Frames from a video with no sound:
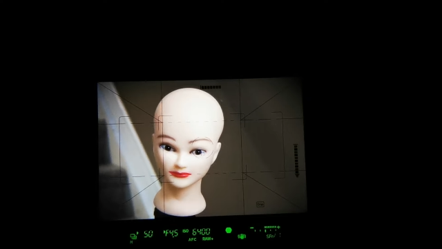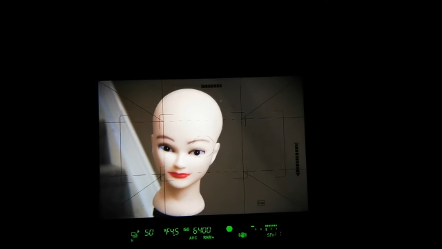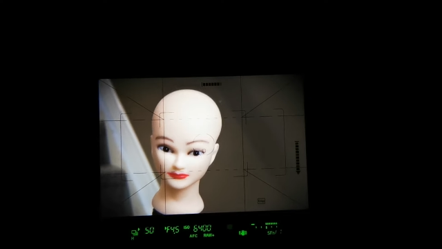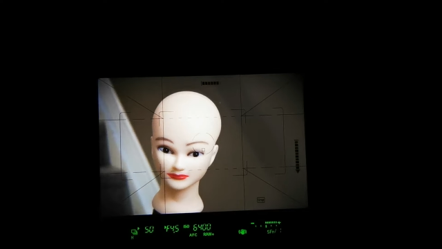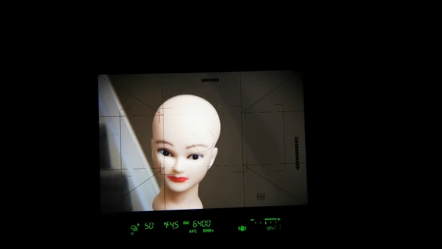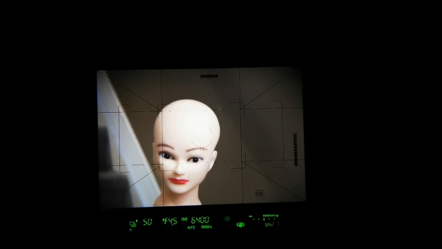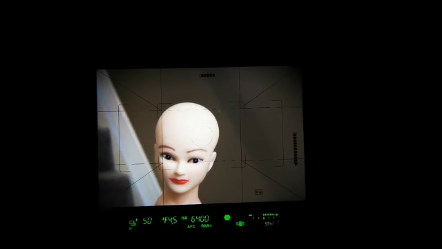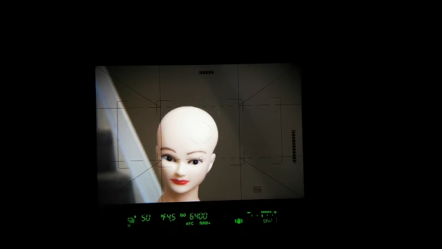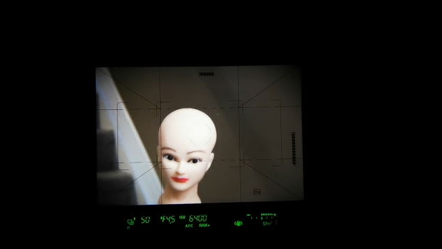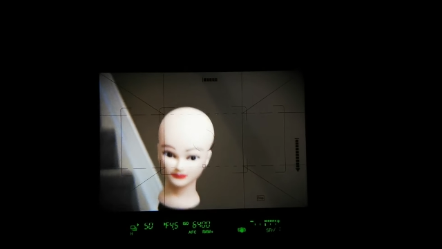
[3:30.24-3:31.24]

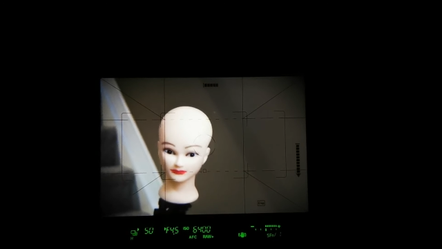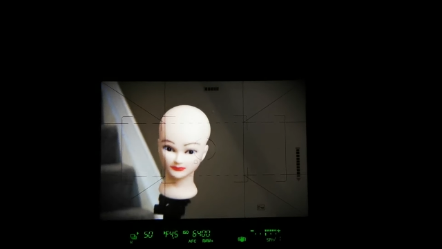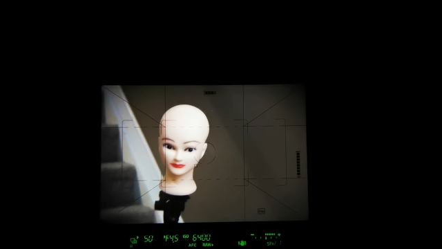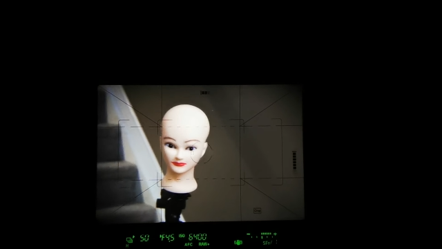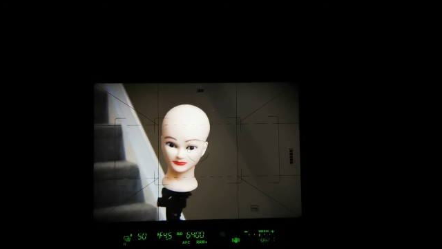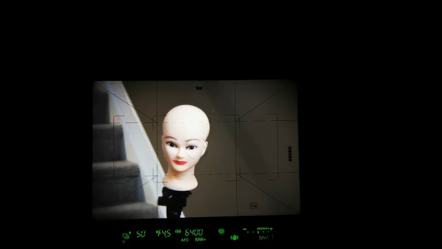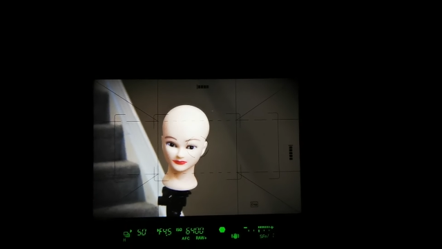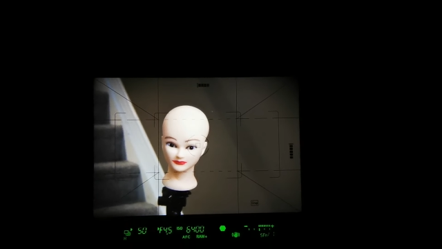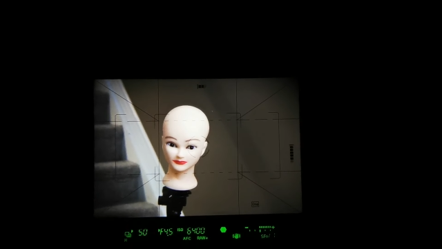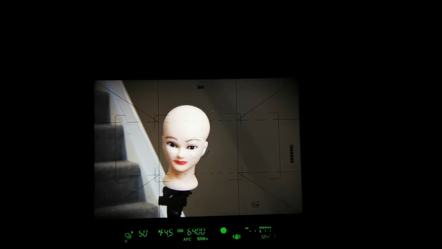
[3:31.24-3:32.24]

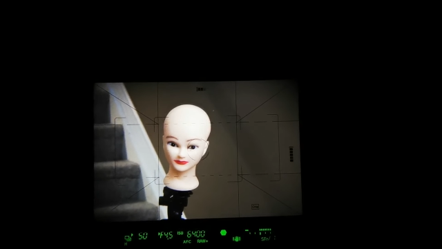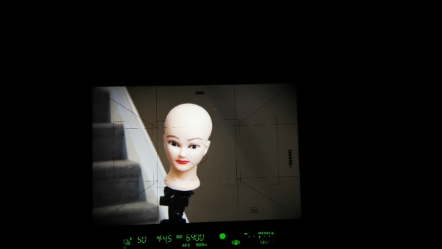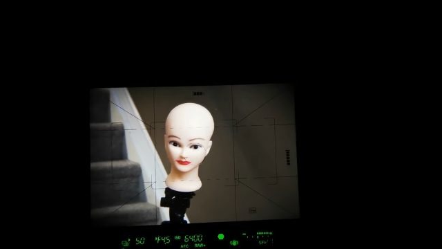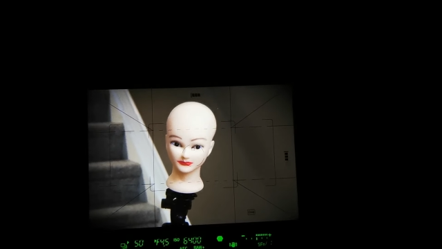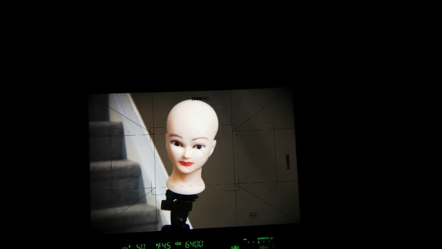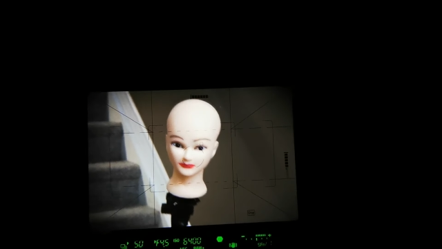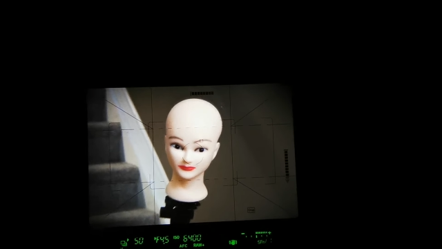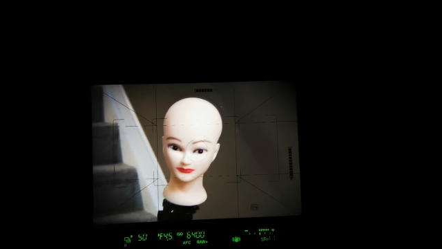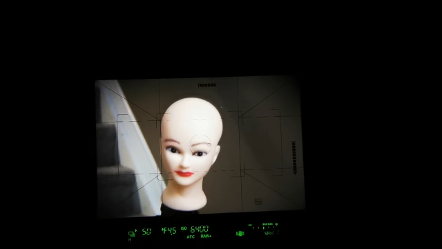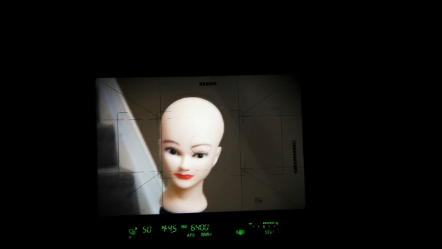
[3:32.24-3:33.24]

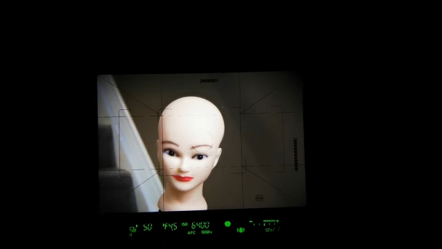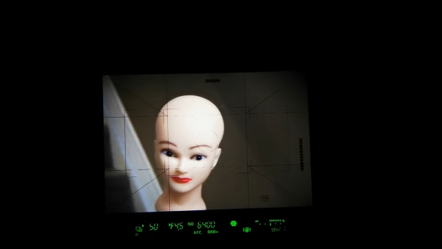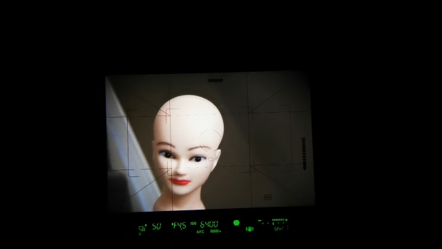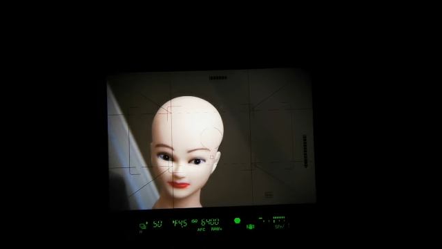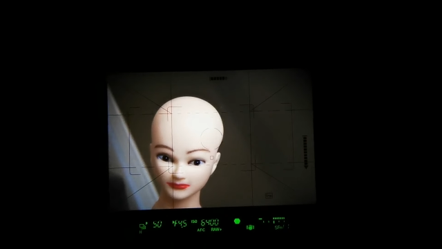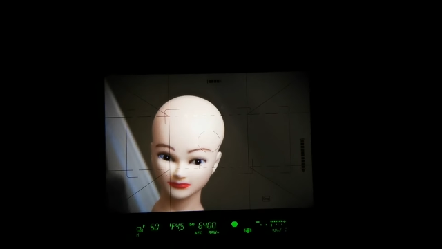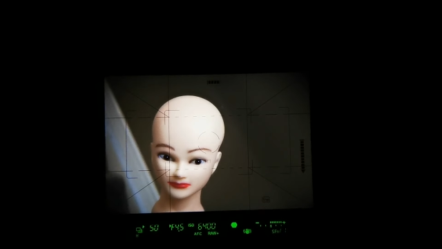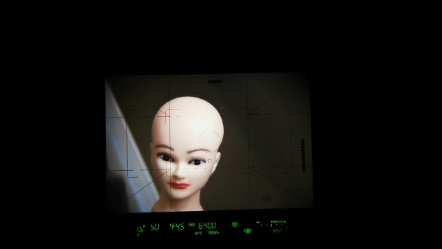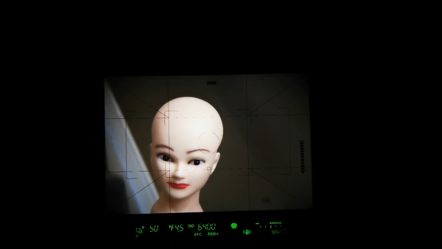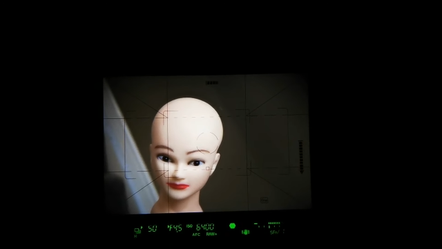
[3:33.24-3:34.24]

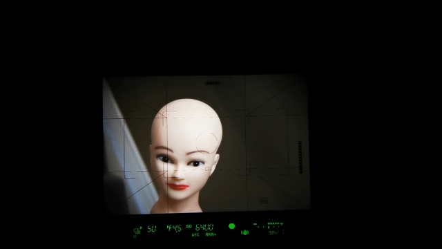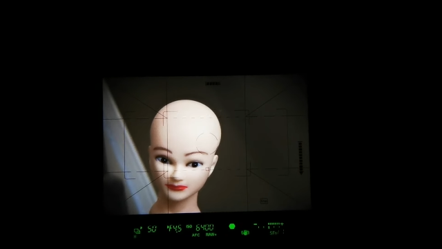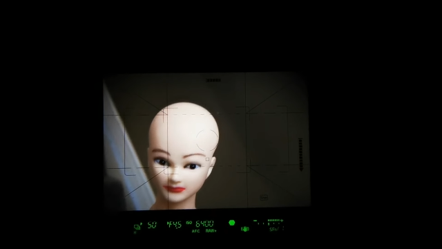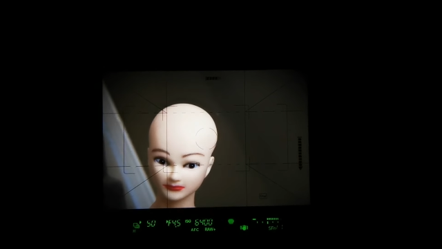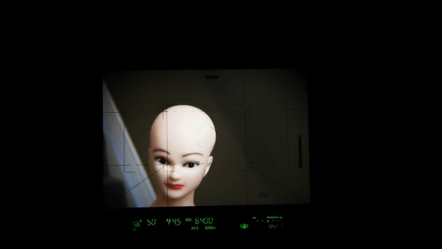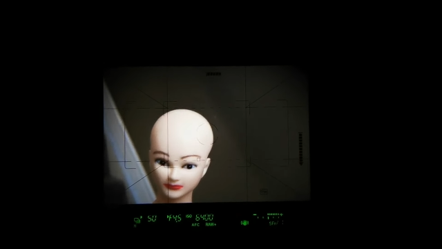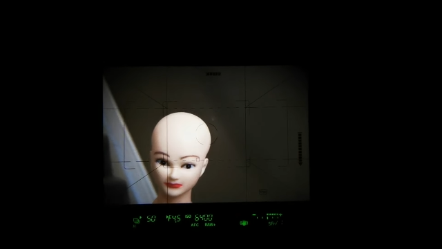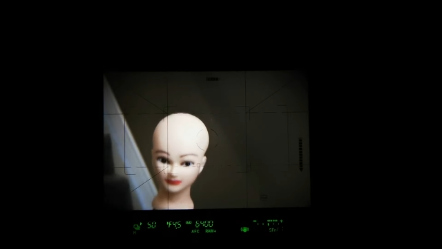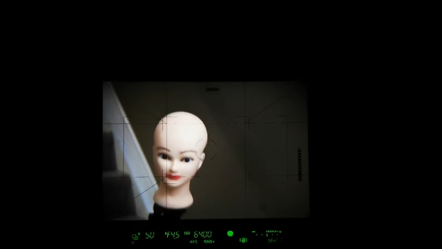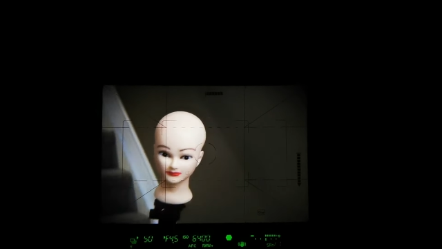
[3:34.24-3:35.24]

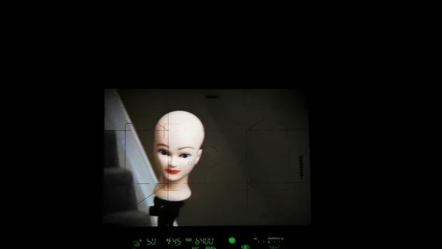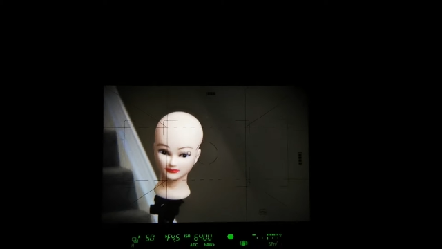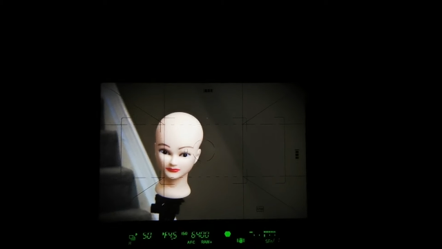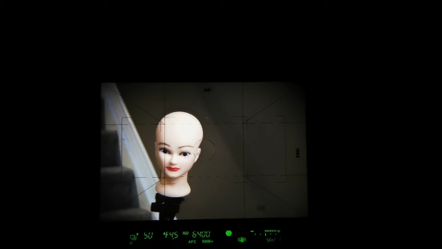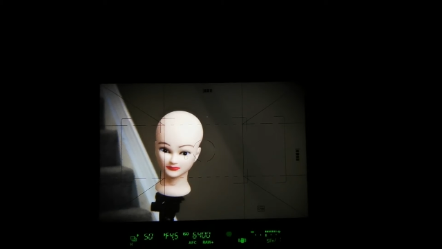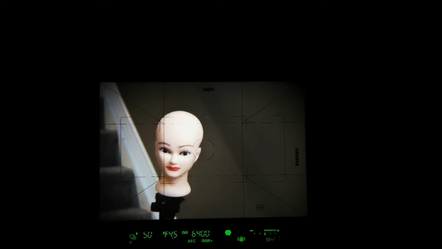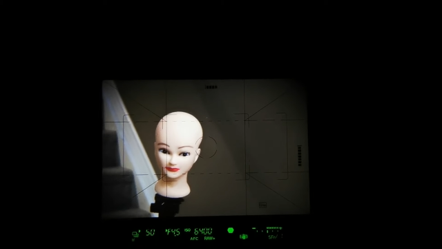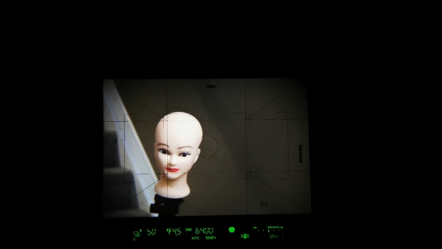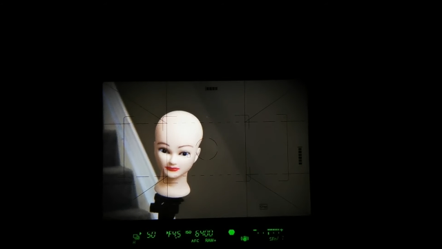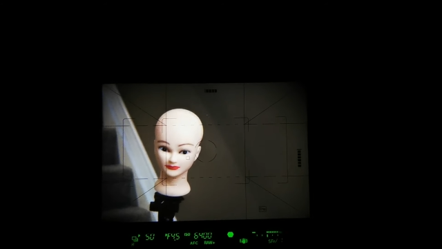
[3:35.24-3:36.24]

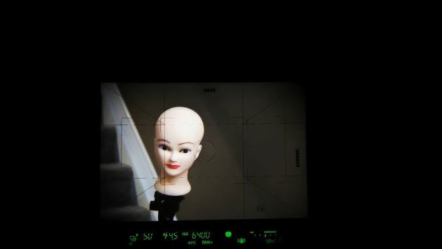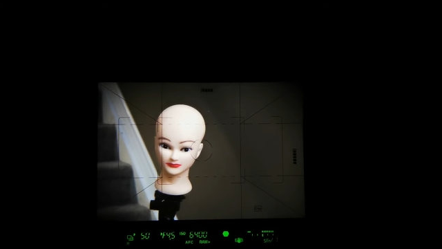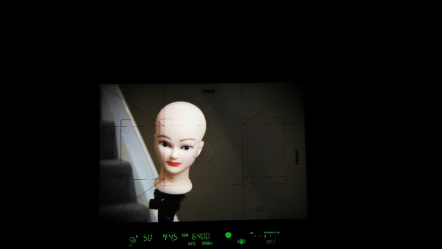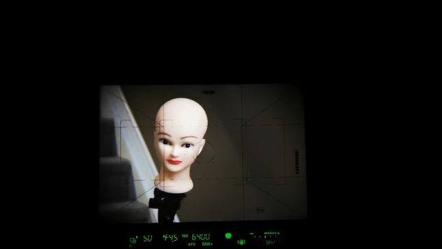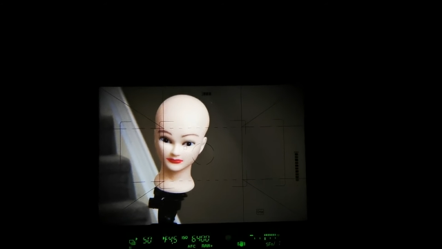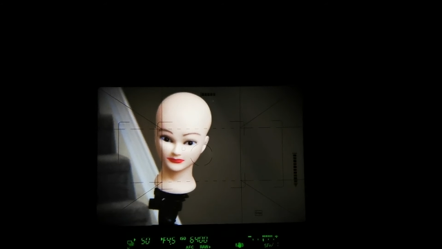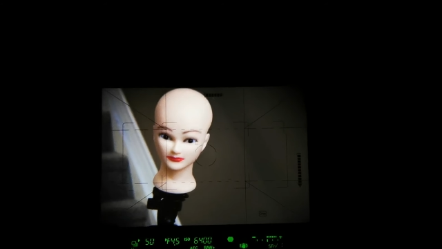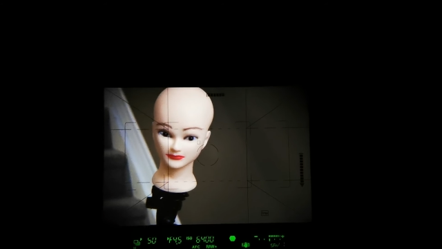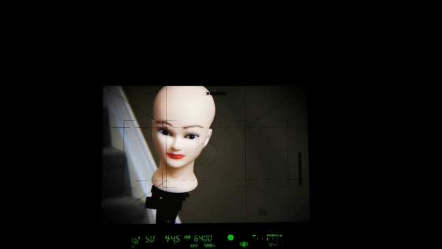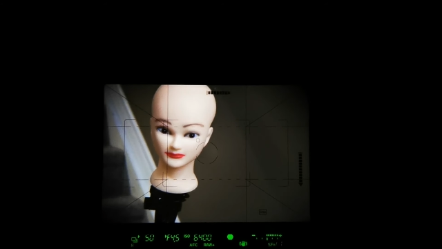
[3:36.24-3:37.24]

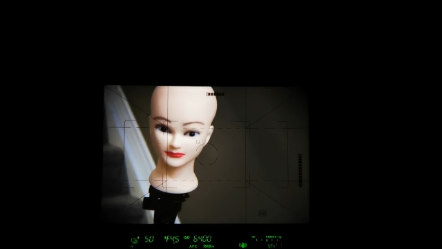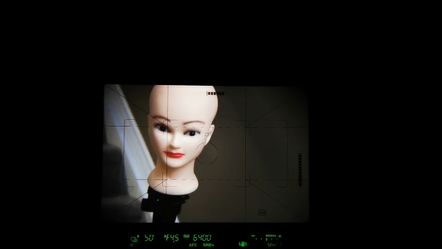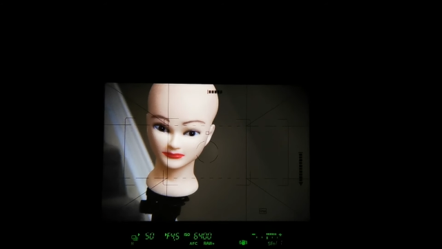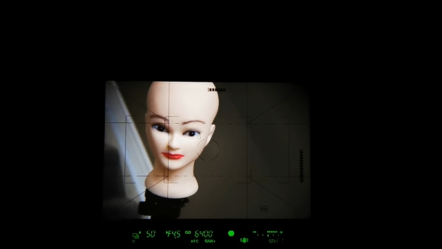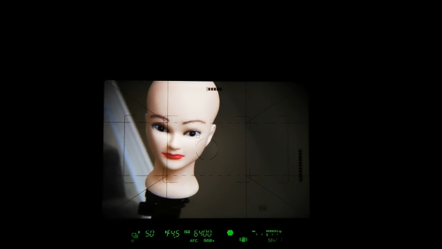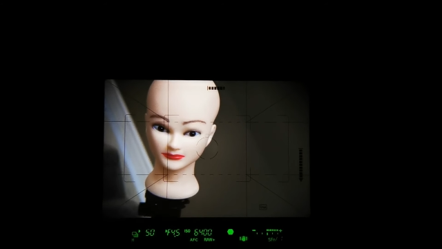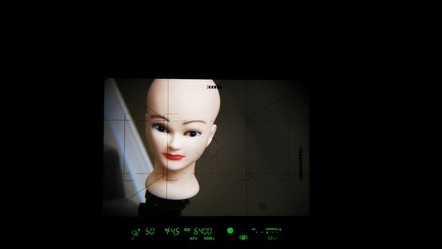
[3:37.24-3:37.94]
[no speech]